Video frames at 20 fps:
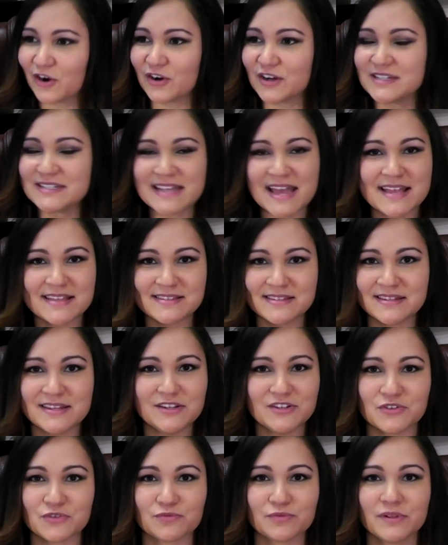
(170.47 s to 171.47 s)
Her
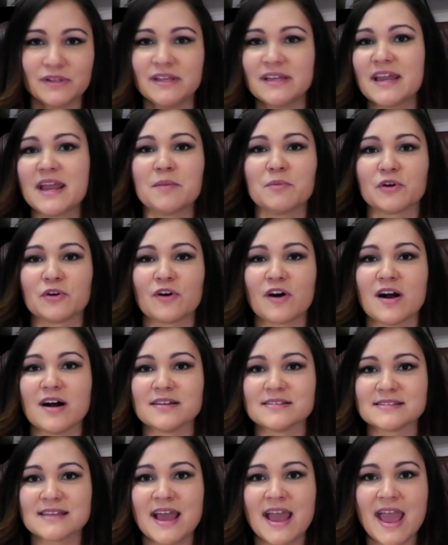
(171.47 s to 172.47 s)
intensity just really came
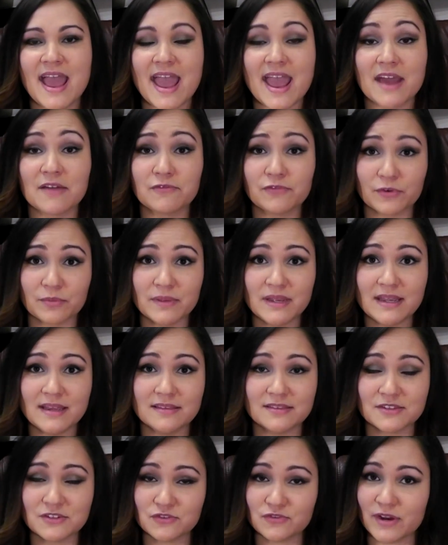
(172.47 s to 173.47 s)
across, and for
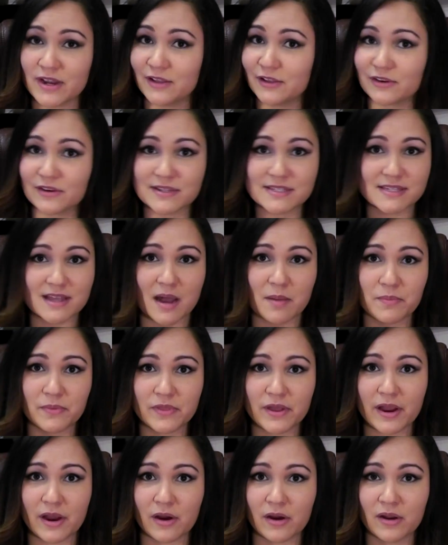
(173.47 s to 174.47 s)
me, this trailer is
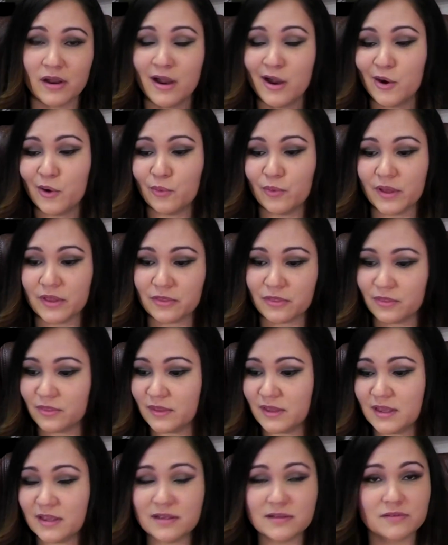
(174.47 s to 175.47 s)
up there with
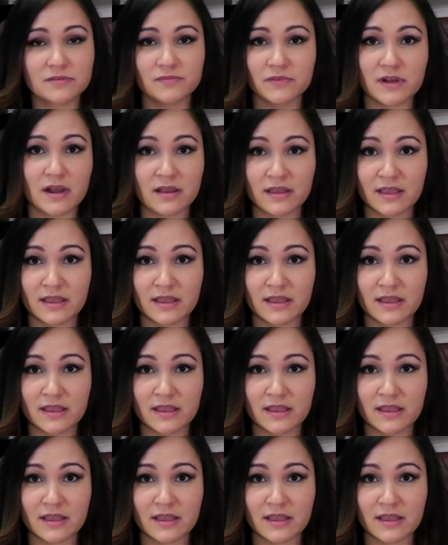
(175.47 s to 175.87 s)
the